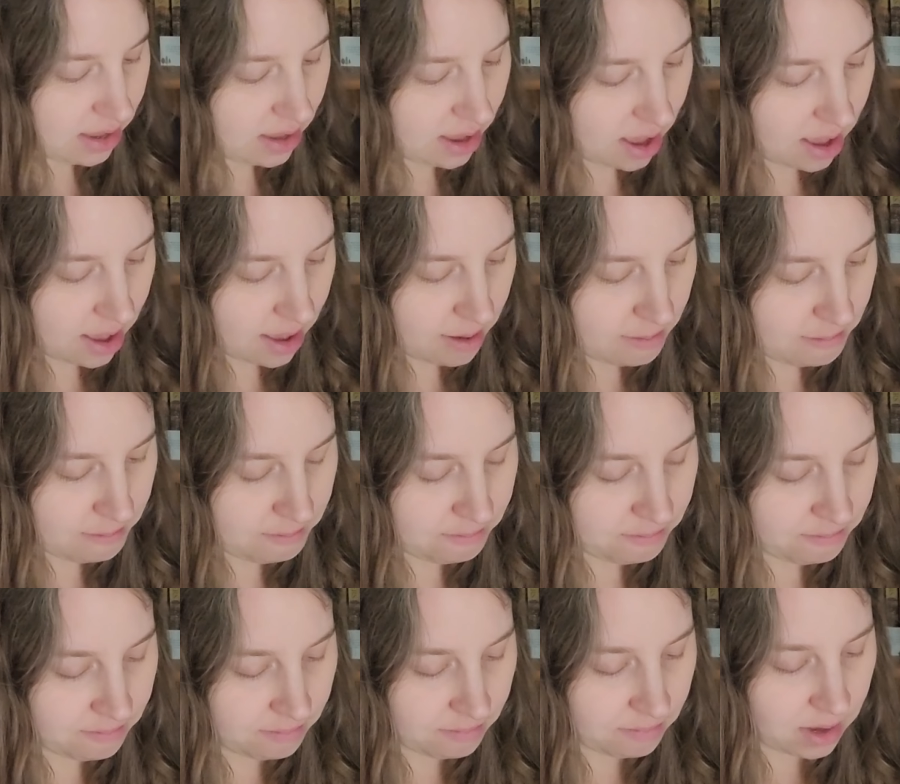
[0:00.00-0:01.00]
a
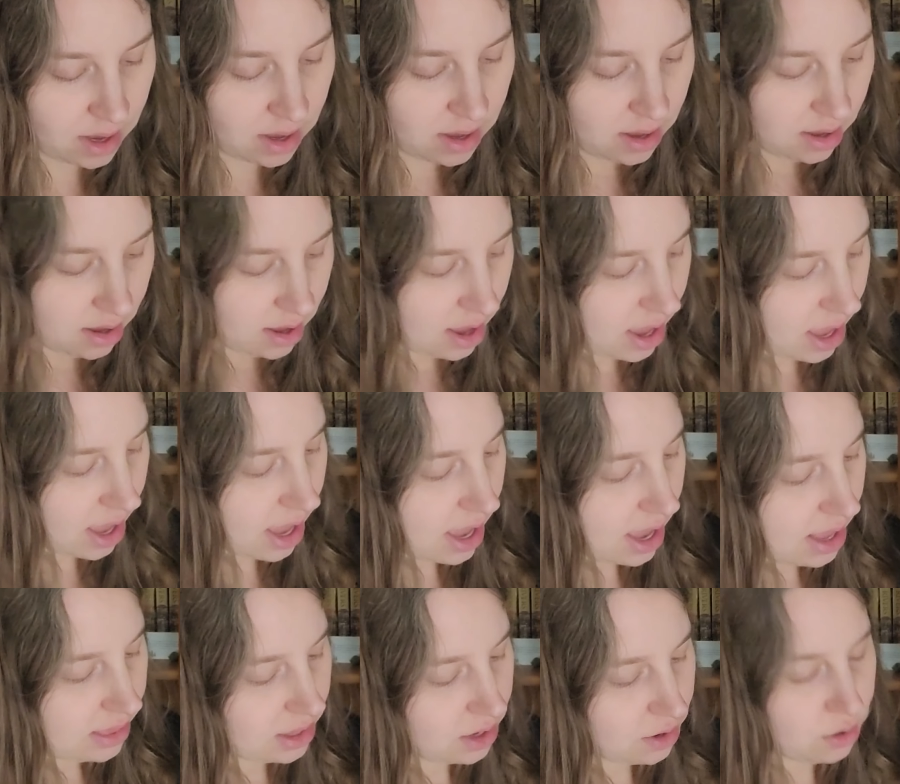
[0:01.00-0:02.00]

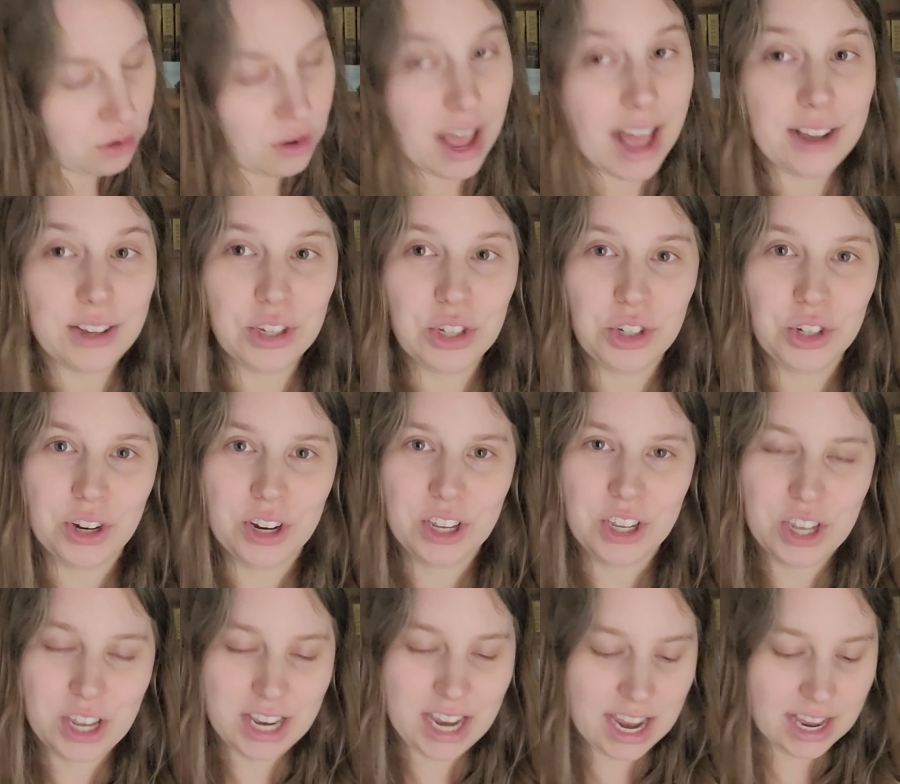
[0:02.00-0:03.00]
little extra
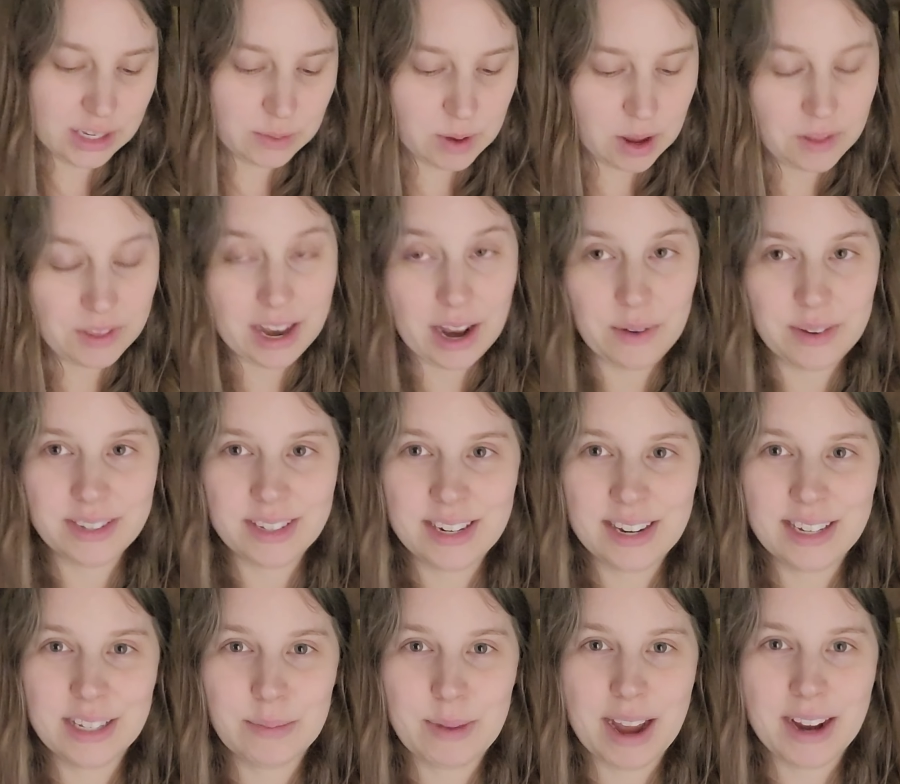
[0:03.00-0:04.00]
goodie as well that I wasn't
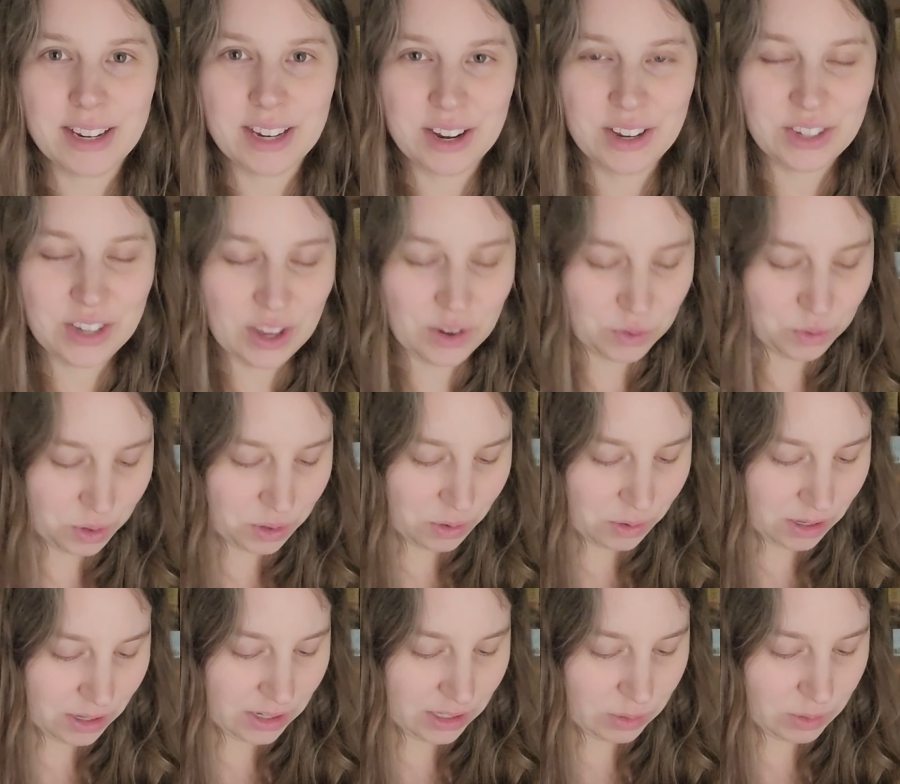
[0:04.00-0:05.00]
expecting, so that was really,
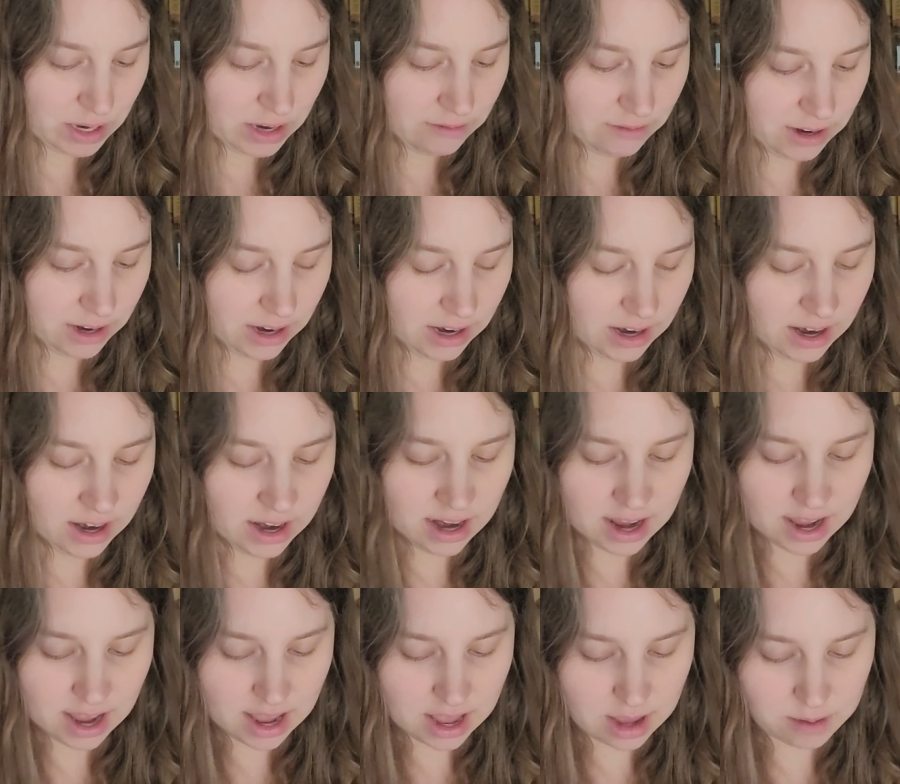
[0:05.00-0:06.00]
really sweet of her.
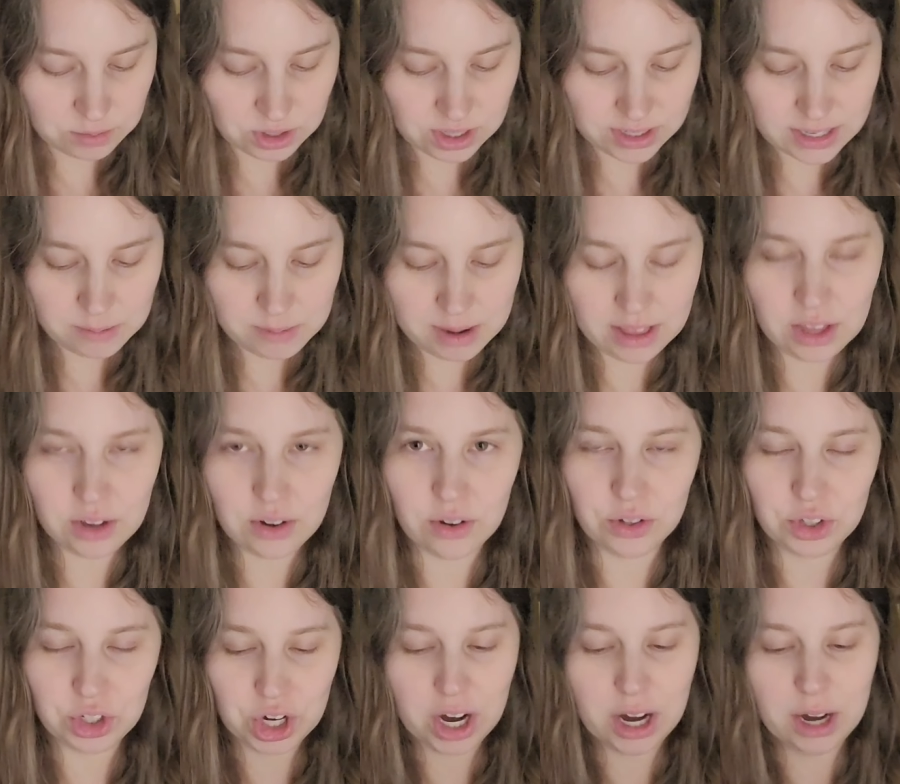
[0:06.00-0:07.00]
She sent me a little
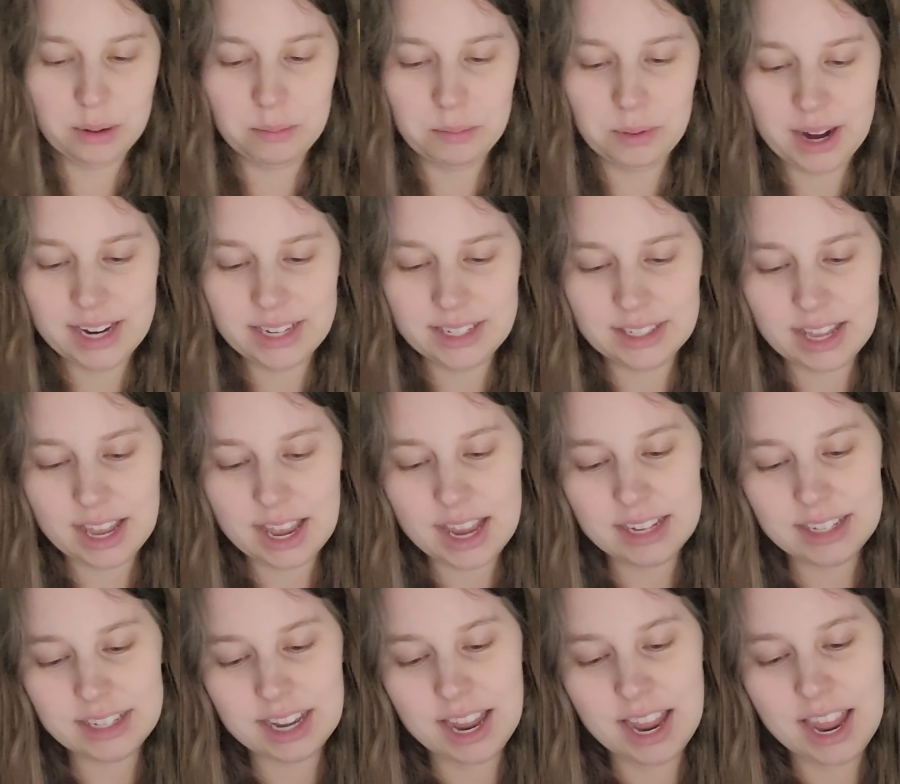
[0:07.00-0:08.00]
charm
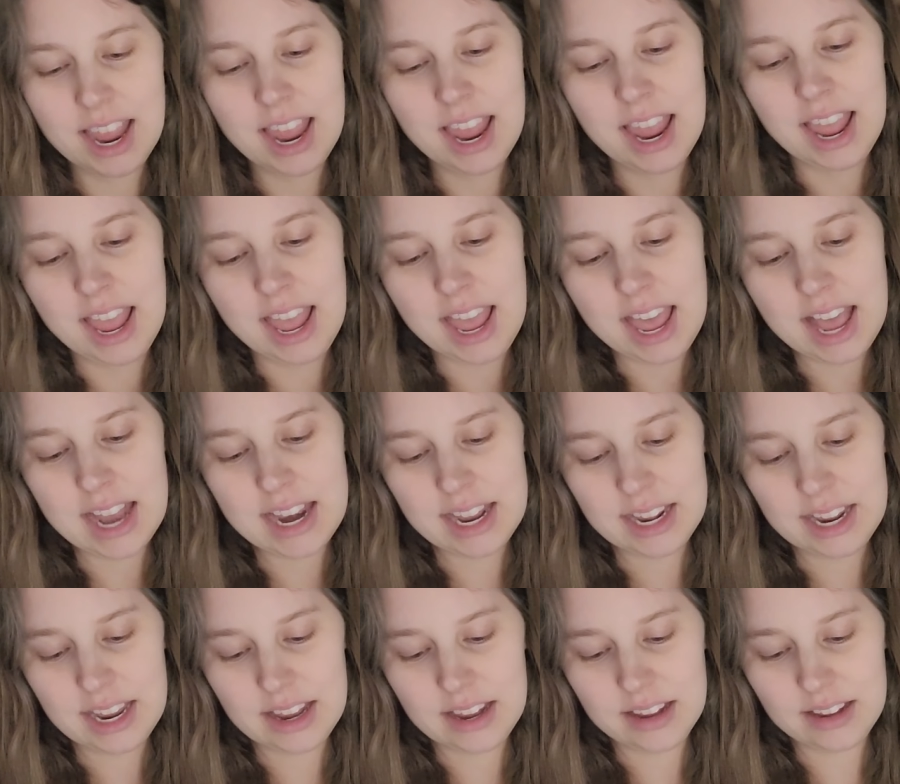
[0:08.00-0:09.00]
bracelet, and
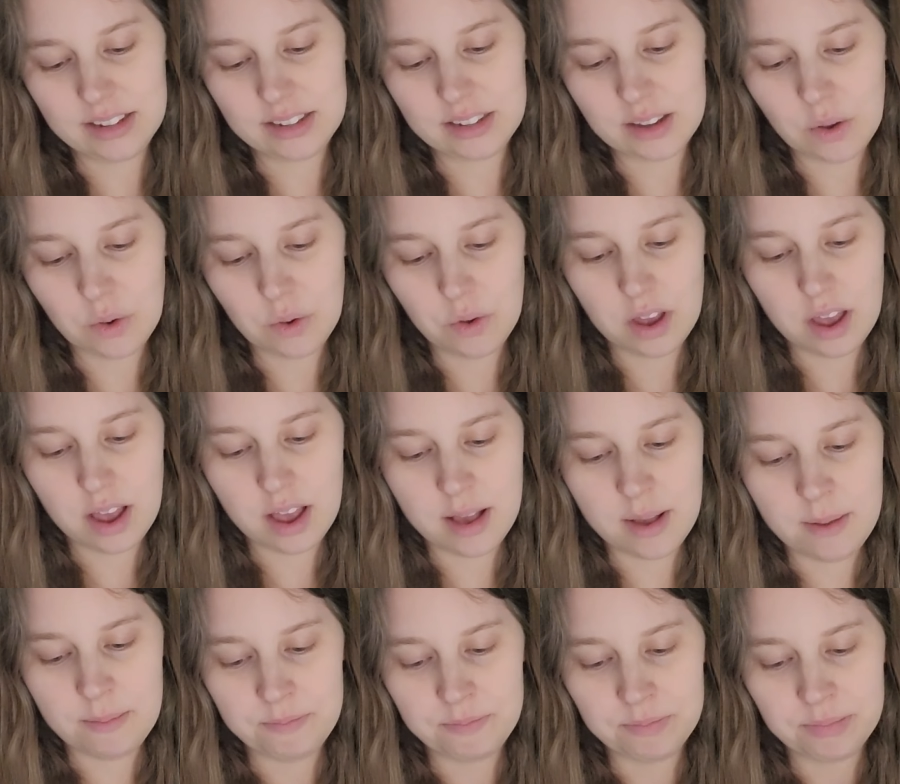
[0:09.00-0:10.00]
it is,
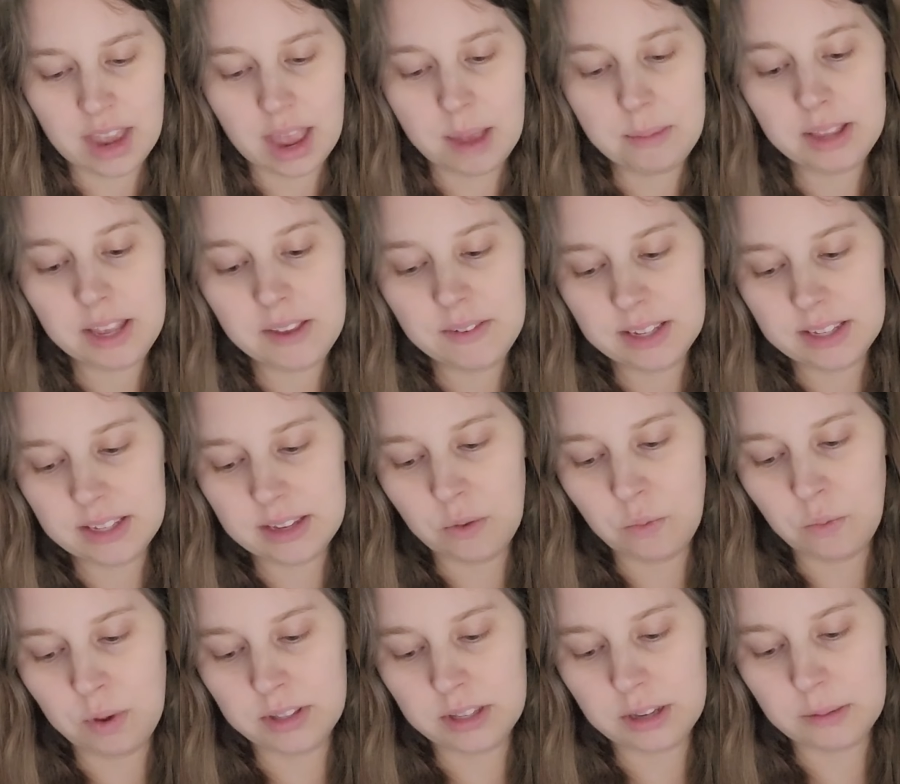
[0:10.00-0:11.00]
I believe it's a
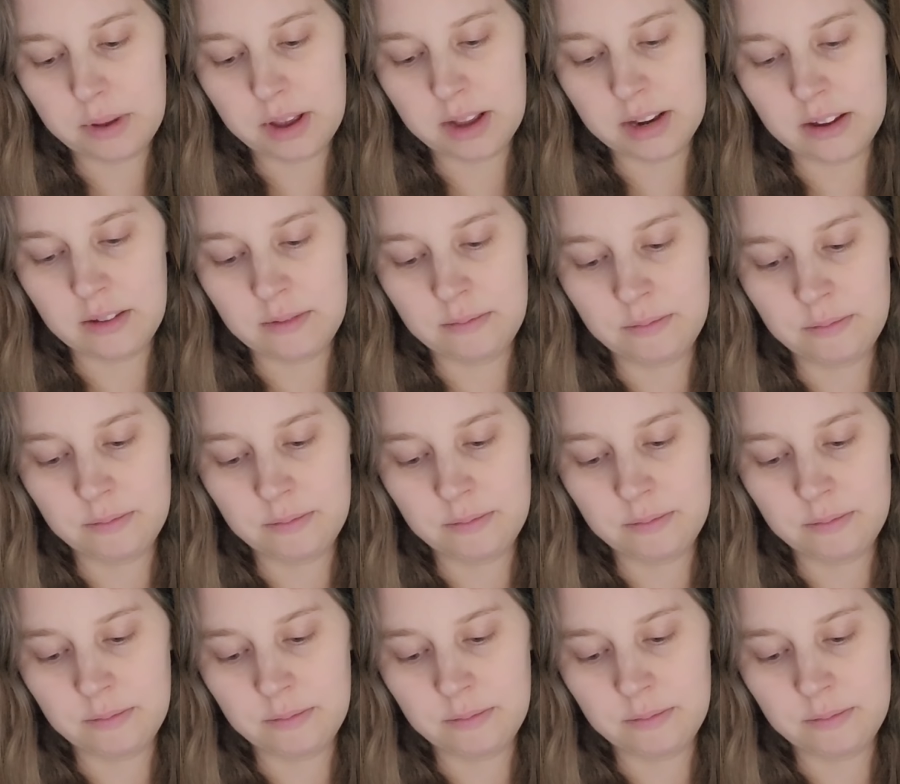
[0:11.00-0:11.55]
Once Upon a